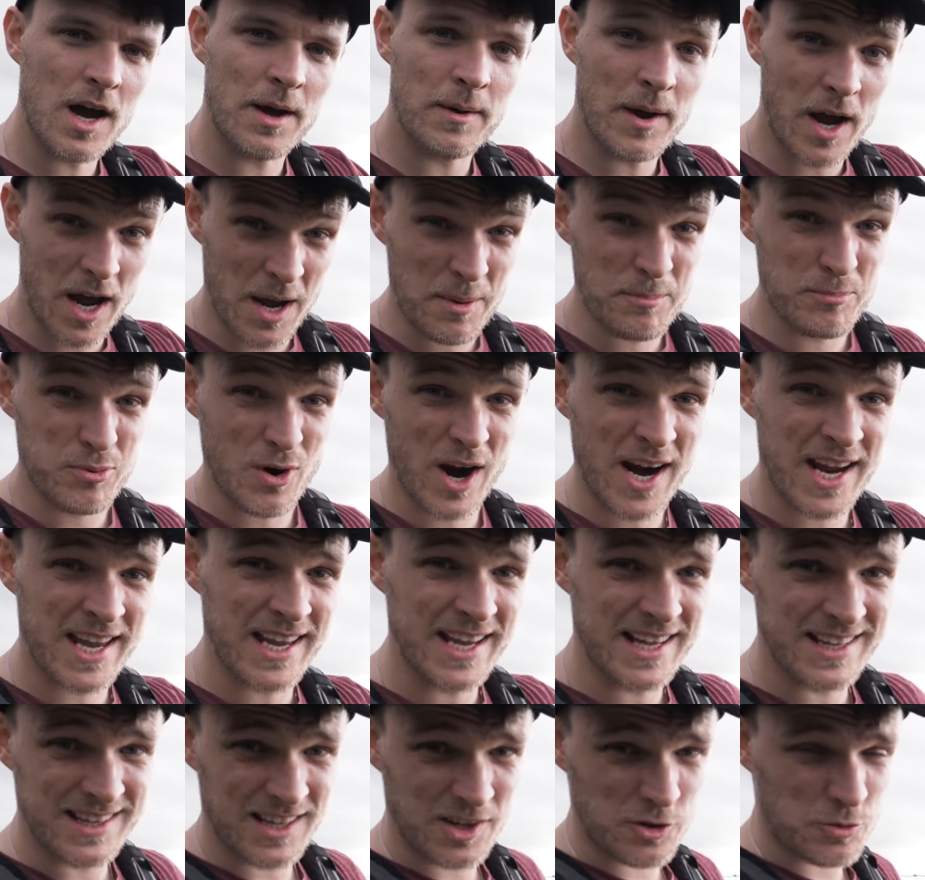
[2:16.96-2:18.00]
I am
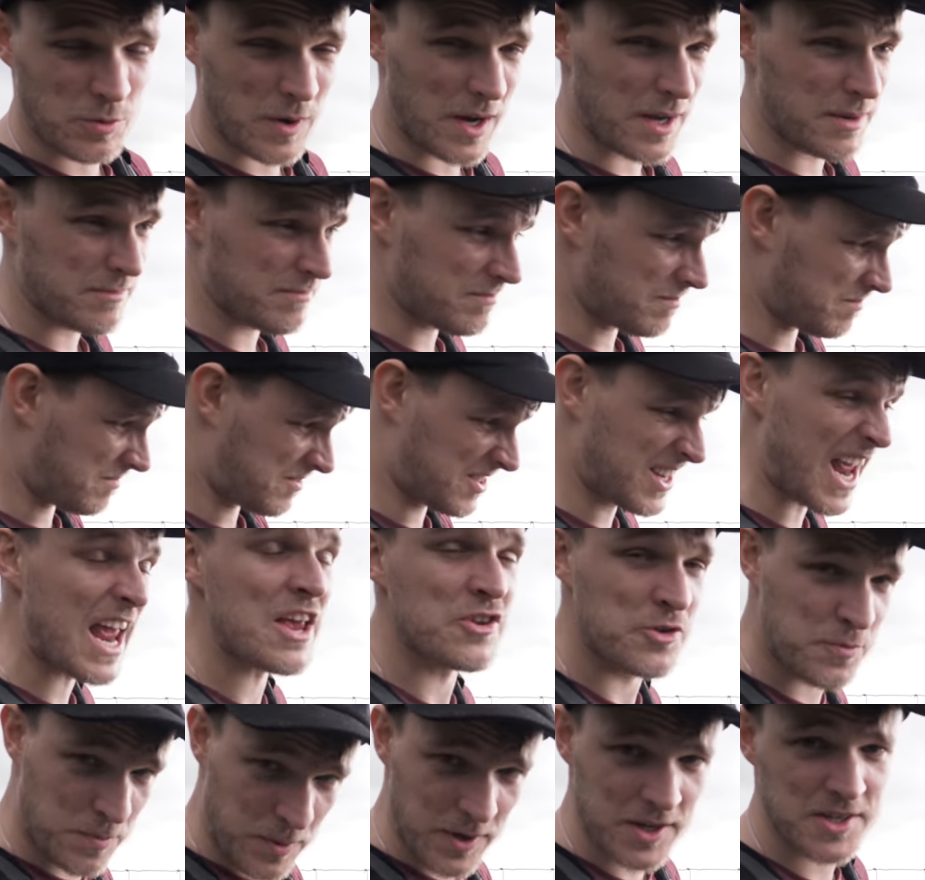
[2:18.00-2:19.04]
bracketing. That's why I'm
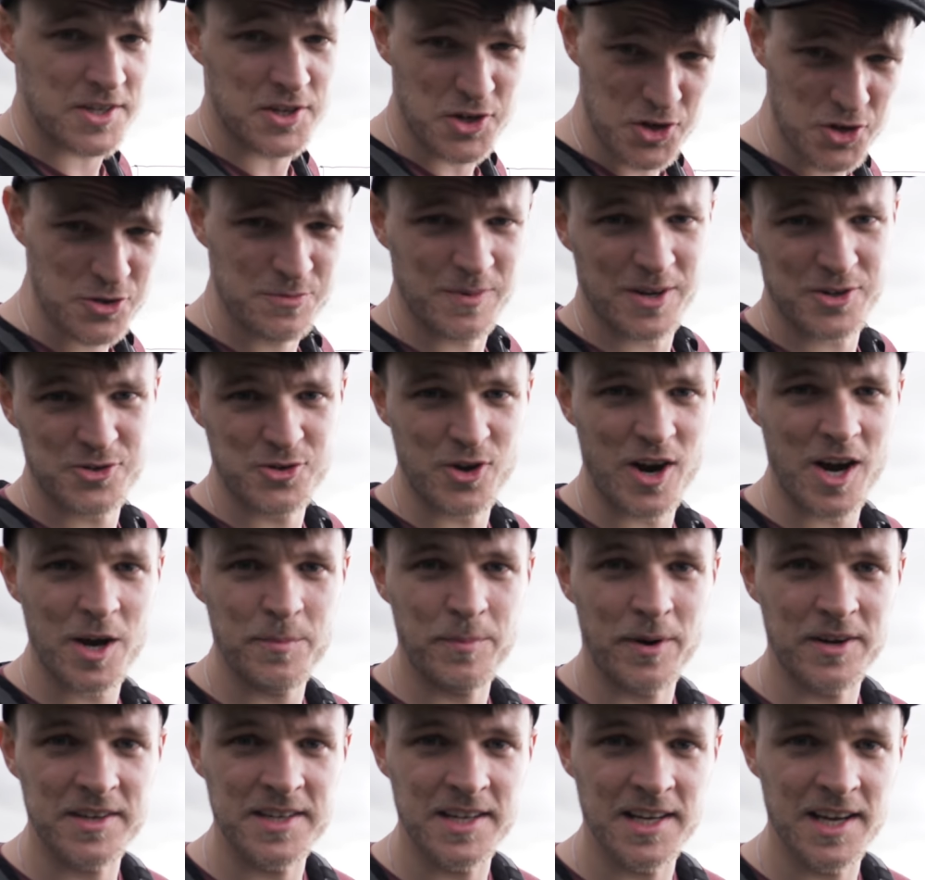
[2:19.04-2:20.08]
desperate to use my
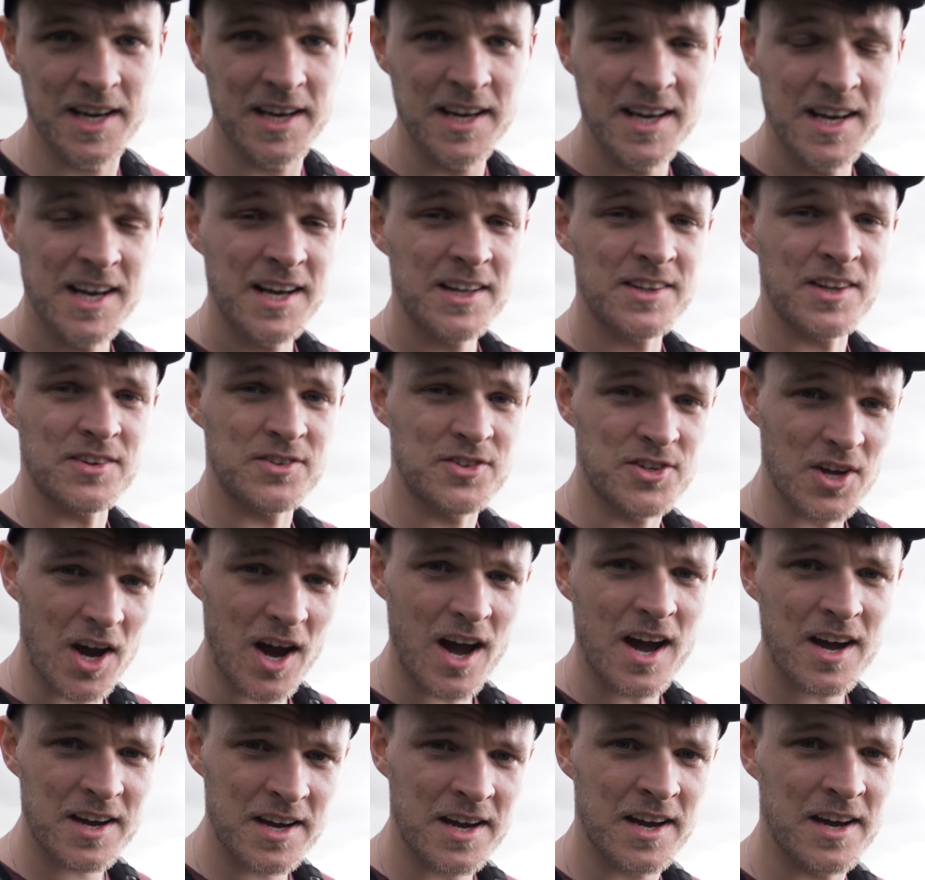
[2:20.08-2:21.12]
tripod here. The
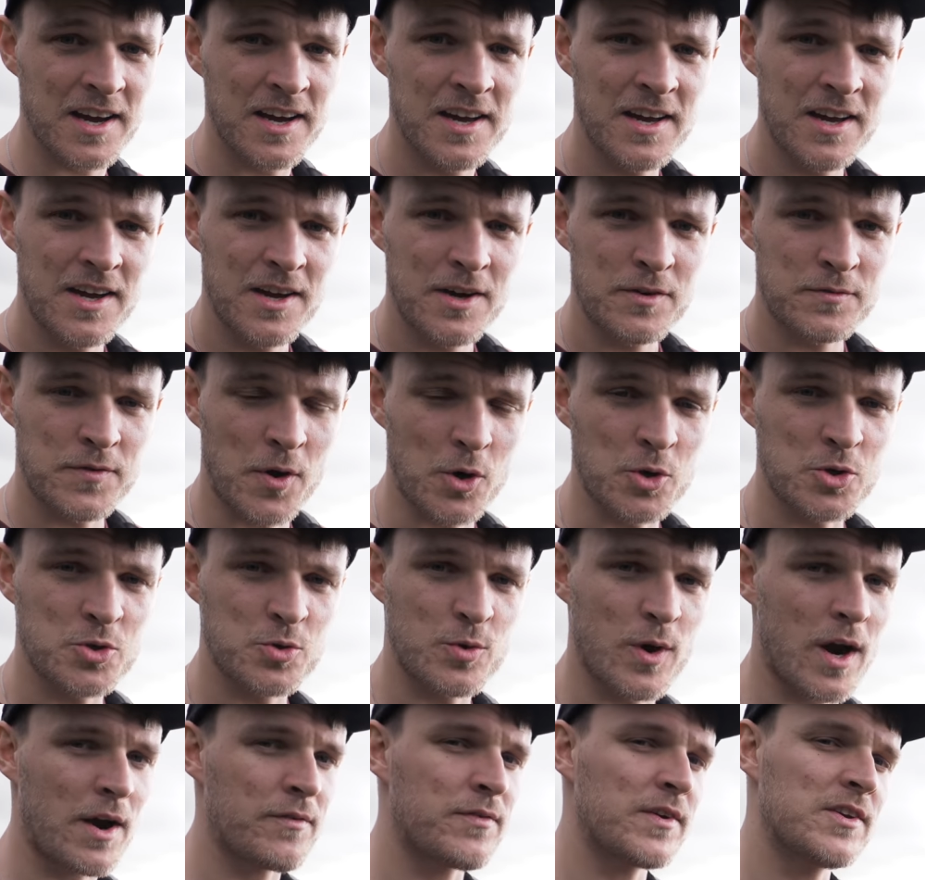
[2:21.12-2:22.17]
darker
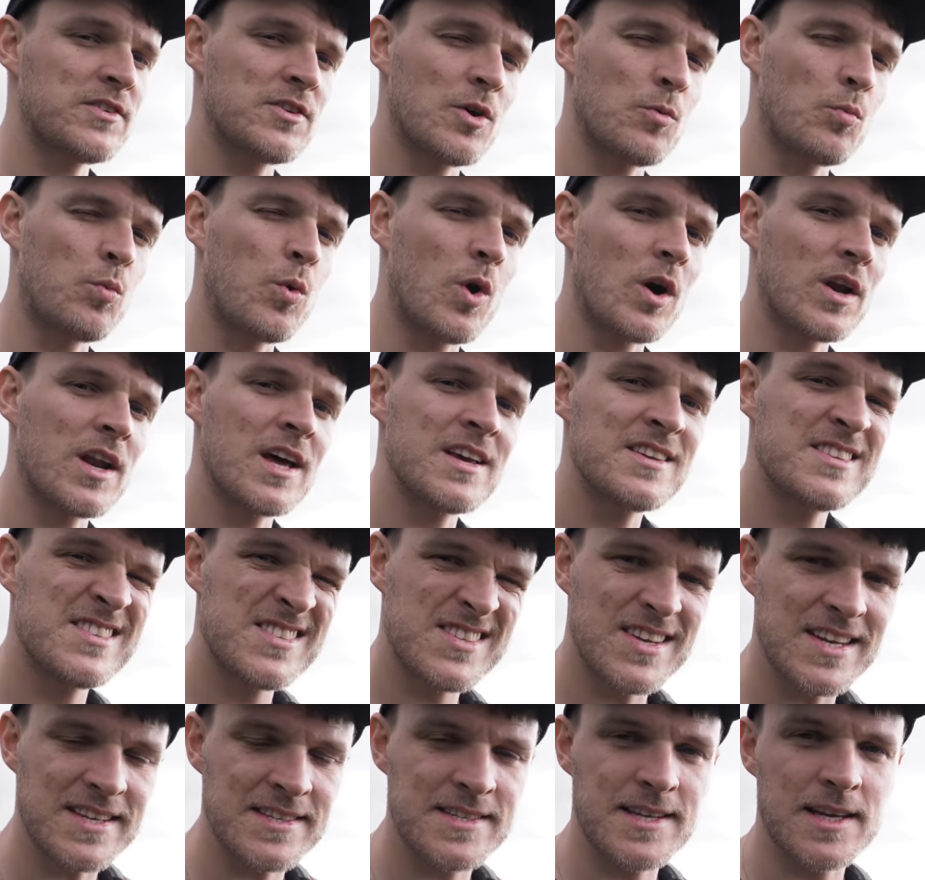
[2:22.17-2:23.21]
photograph is at
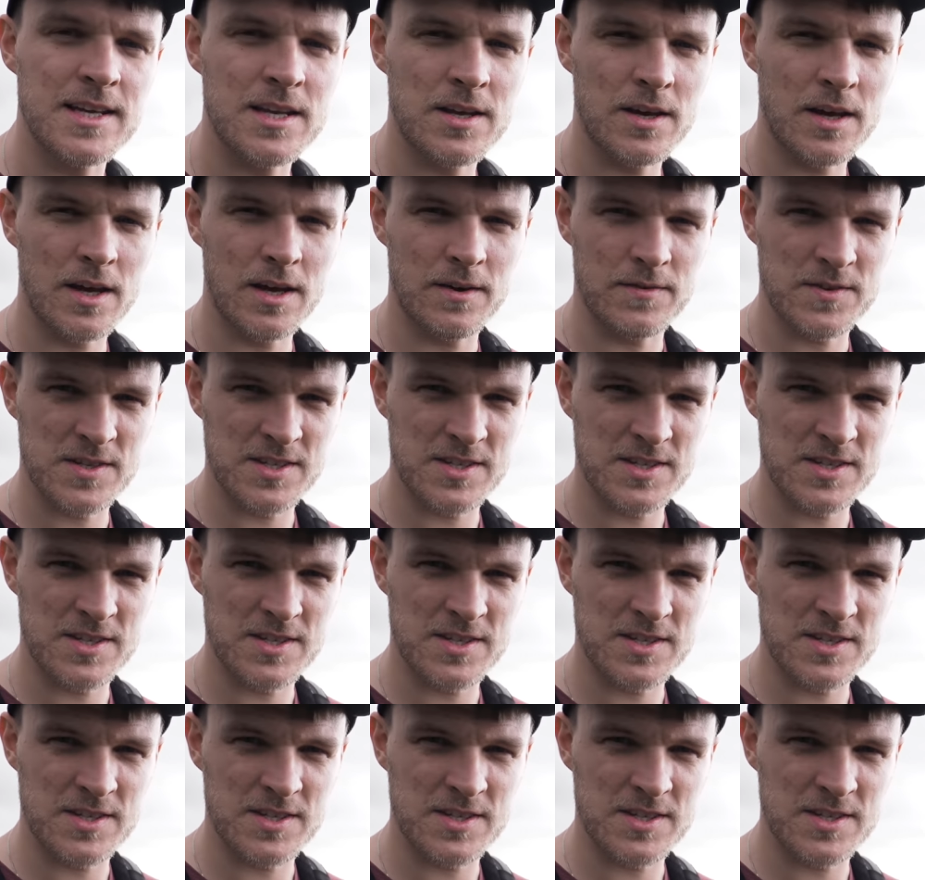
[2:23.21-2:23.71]
1/60th of a